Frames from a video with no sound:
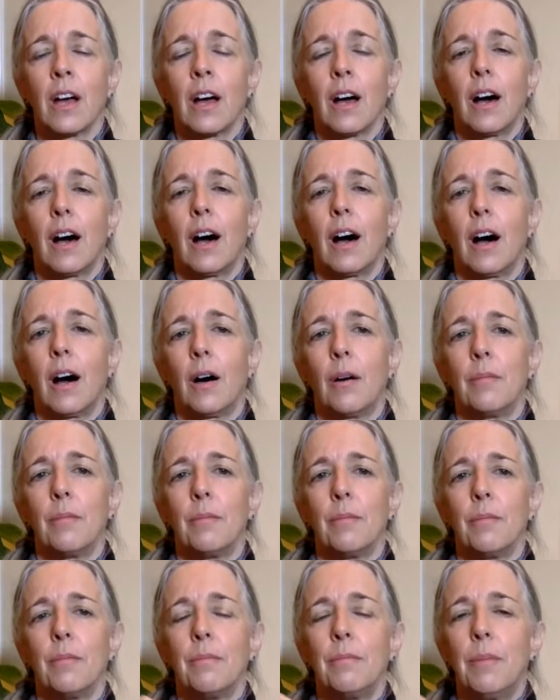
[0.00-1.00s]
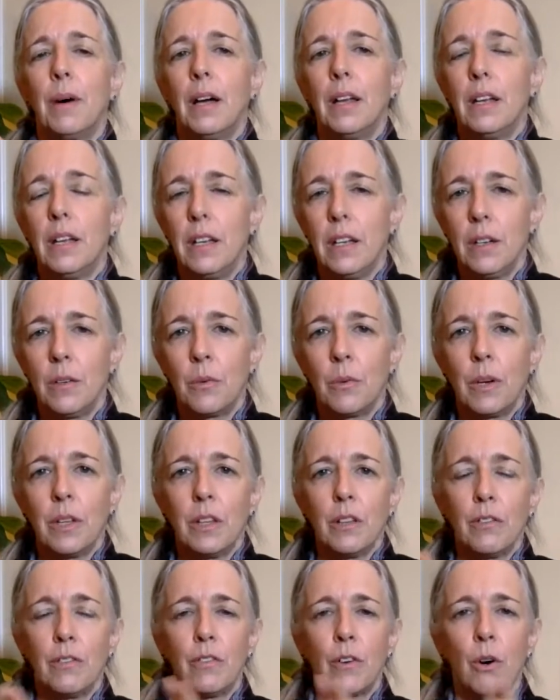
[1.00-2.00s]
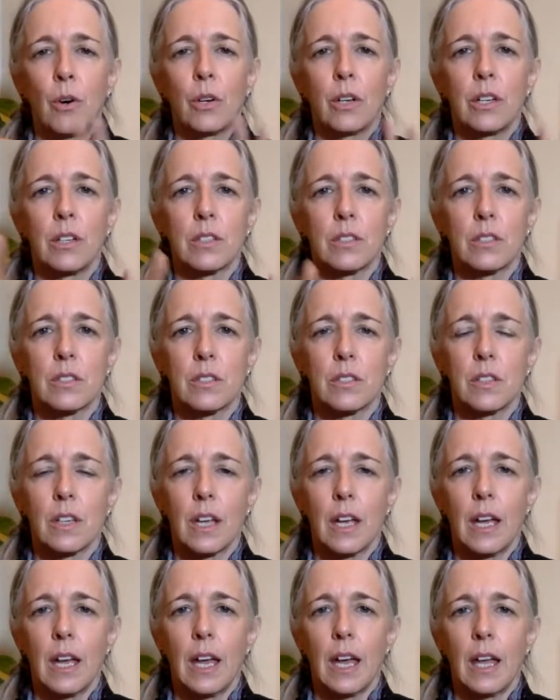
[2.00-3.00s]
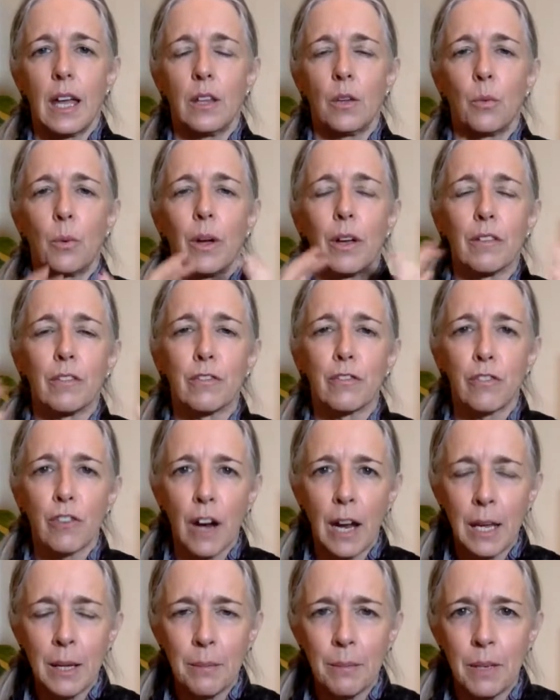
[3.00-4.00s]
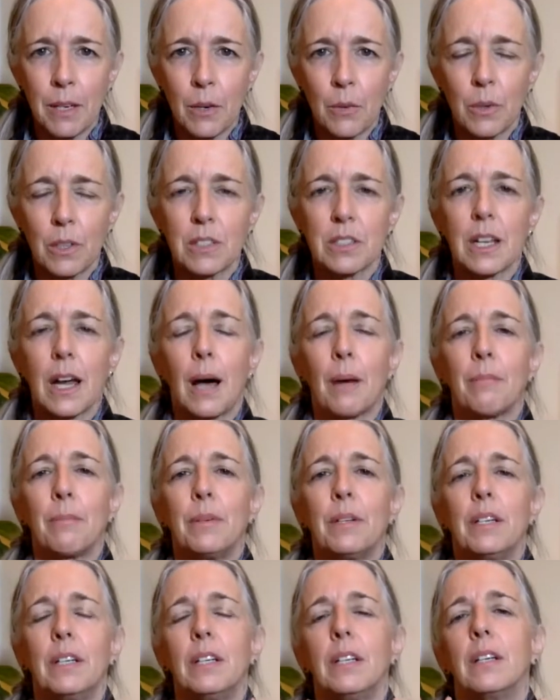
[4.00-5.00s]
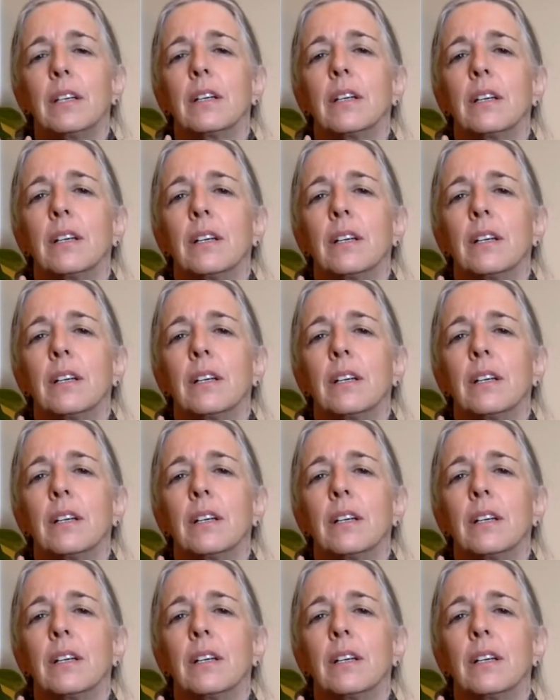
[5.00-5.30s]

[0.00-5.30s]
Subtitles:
But when the focus and the way of framing what's happening